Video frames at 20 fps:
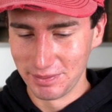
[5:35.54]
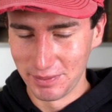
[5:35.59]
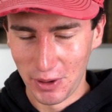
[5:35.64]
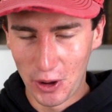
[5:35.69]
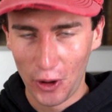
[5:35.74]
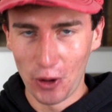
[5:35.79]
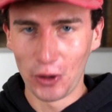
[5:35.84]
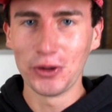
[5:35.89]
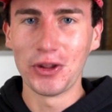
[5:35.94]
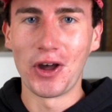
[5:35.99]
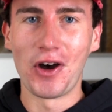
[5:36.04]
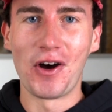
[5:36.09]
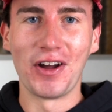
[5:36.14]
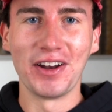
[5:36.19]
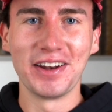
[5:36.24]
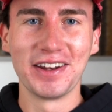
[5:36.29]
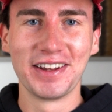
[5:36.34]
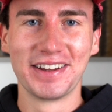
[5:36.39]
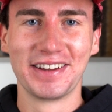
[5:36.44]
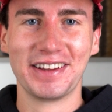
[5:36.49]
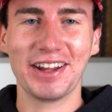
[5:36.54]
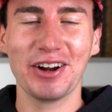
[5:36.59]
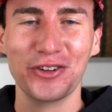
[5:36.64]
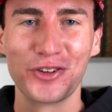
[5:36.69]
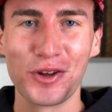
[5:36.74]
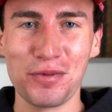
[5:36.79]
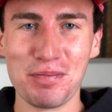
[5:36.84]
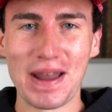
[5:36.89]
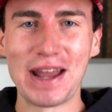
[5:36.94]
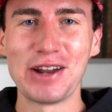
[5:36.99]
hold on.
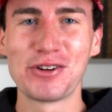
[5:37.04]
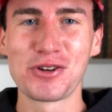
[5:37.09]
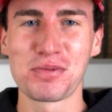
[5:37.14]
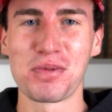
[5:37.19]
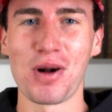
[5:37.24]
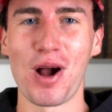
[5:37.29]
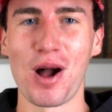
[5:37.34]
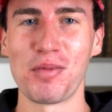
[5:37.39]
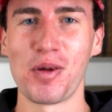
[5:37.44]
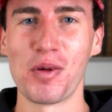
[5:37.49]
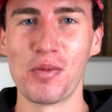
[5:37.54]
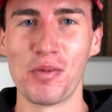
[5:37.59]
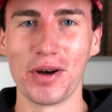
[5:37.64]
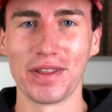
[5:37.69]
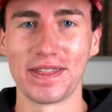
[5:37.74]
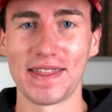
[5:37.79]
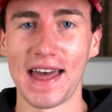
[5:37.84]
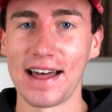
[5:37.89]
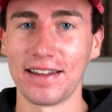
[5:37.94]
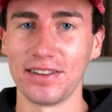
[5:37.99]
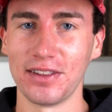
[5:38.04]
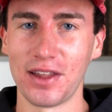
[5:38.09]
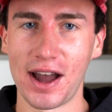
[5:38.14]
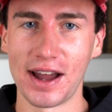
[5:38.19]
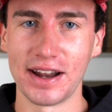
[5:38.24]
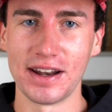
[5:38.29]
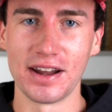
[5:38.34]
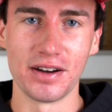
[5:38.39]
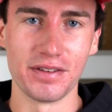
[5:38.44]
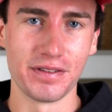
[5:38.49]
There's a major problem with that
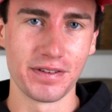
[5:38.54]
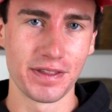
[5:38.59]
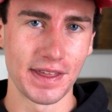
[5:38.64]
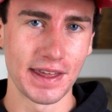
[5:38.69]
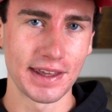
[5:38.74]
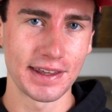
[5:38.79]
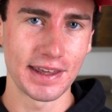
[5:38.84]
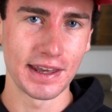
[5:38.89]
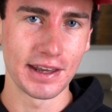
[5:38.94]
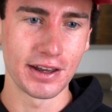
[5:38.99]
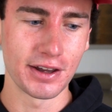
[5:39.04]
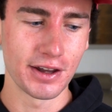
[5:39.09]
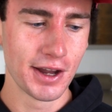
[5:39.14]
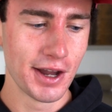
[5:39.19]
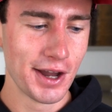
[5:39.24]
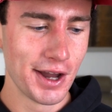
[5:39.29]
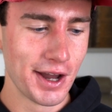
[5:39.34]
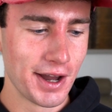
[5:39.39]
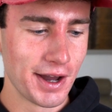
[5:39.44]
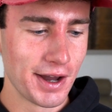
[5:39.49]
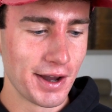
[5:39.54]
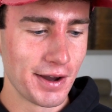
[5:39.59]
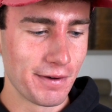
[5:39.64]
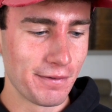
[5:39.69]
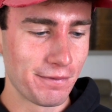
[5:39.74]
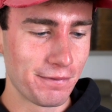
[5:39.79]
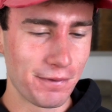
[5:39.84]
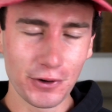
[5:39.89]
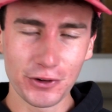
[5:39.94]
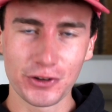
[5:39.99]
line of thinking.
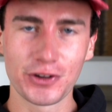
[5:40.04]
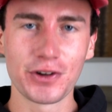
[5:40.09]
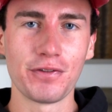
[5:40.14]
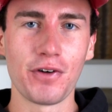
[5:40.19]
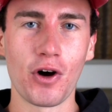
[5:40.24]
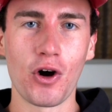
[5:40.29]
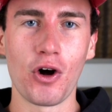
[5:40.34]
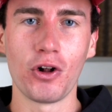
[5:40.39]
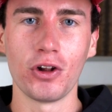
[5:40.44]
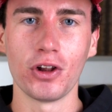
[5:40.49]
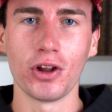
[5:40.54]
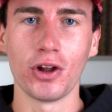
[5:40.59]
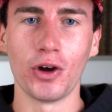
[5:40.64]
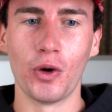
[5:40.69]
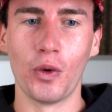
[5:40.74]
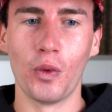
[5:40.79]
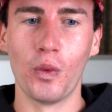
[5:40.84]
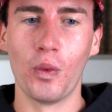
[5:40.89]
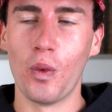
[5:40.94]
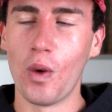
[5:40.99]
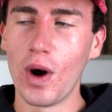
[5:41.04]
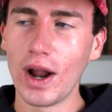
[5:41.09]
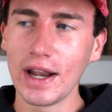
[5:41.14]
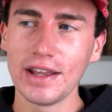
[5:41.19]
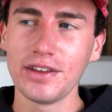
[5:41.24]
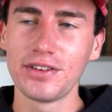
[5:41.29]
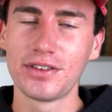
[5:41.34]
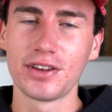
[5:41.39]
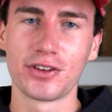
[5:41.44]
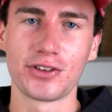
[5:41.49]
First of all, what
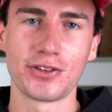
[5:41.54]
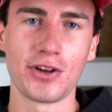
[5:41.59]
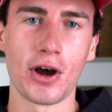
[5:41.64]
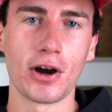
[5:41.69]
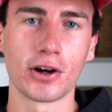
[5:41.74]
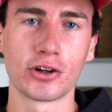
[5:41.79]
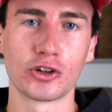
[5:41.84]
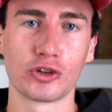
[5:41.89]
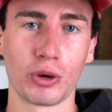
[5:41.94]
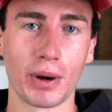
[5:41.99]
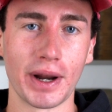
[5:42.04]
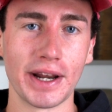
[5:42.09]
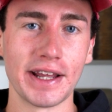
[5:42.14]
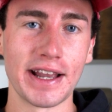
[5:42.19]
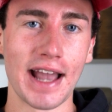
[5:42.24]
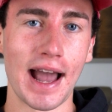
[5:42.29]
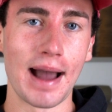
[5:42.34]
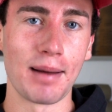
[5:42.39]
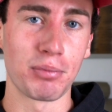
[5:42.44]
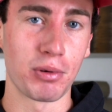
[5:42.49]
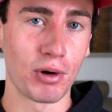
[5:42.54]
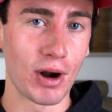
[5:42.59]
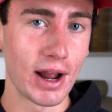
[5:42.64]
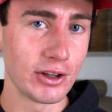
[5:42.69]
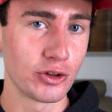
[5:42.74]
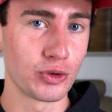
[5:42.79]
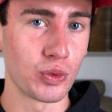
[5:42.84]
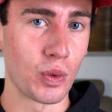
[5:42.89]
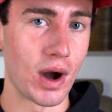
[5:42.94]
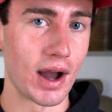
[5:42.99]
is the stock trading at
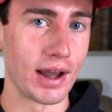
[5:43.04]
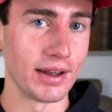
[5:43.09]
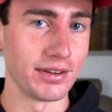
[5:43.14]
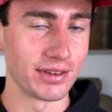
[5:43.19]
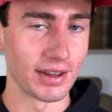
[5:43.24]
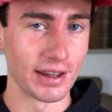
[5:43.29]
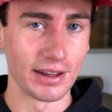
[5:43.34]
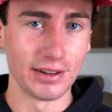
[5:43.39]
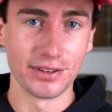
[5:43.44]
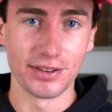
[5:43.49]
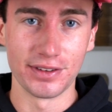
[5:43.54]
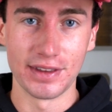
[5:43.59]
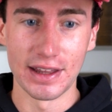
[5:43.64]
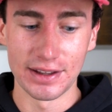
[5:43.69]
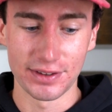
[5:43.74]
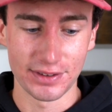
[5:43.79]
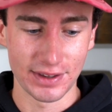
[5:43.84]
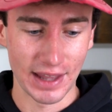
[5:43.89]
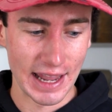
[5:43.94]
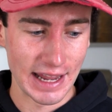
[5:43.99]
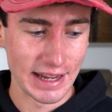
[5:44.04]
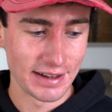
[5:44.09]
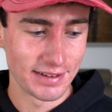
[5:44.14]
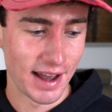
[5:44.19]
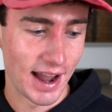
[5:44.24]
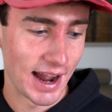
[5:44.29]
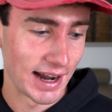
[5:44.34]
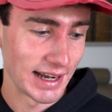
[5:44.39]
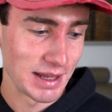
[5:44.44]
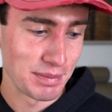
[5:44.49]
price wise? Is this a
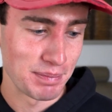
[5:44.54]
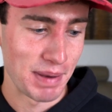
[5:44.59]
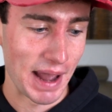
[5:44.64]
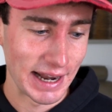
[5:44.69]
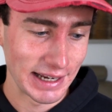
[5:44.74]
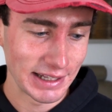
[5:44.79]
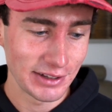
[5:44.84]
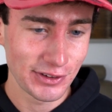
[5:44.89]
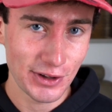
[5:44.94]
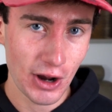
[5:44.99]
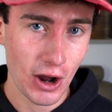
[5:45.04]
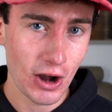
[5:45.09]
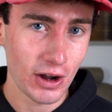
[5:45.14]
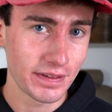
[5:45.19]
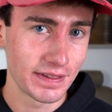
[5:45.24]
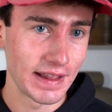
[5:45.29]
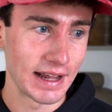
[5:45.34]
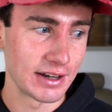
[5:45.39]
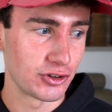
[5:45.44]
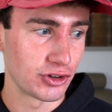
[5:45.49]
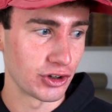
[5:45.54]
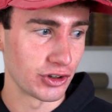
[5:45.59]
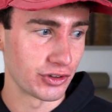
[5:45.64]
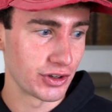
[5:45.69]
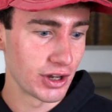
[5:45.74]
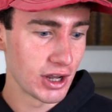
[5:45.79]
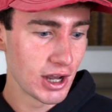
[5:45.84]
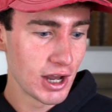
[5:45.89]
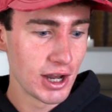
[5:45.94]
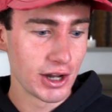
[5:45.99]
tiny penny stock that
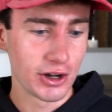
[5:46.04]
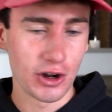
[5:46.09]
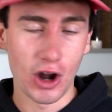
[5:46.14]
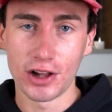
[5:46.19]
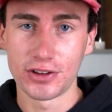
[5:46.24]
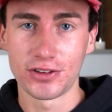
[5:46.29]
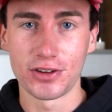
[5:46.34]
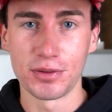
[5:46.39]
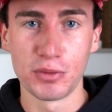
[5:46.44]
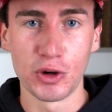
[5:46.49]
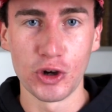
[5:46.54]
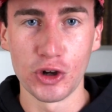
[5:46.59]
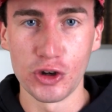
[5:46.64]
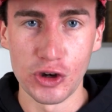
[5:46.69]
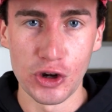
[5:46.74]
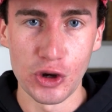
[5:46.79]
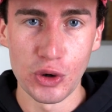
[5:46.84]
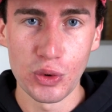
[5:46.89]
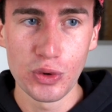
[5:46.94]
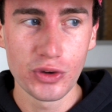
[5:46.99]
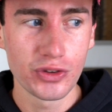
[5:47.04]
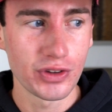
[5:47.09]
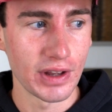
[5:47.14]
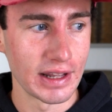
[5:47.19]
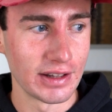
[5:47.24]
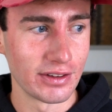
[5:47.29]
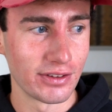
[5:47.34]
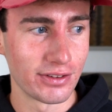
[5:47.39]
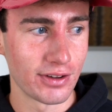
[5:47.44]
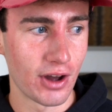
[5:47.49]
just got some good news
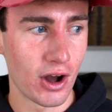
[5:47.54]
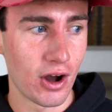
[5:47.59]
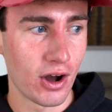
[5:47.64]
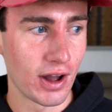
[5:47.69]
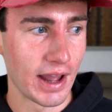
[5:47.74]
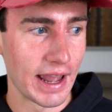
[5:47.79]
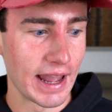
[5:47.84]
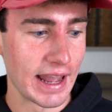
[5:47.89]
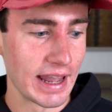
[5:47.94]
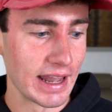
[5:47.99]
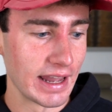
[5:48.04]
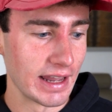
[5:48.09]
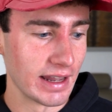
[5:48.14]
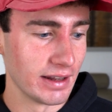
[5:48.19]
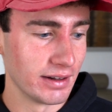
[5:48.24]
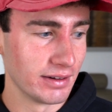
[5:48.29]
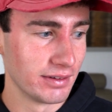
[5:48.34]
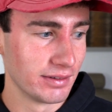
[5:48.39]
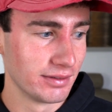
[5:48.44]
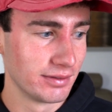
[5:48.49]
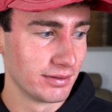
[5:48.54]
and saw a